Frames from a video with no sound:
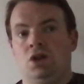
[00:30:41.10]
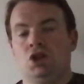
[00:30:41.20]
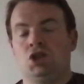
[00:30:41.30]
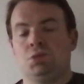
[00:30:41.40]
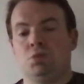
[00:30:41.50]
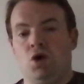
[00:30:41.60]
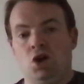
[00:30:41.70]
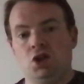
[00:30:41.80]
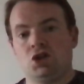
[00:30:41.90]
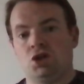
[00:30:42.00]
the
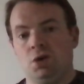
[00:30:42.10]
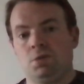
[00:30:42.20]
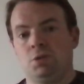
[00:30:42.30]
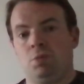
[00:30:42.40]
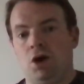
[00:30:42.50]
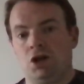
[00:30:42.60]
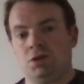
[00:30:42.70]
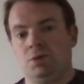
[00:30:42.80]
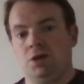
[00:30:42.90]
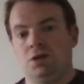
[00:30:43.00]
smallest groups
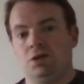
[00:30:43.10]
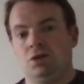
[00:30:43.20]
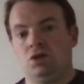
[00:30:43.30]
possible.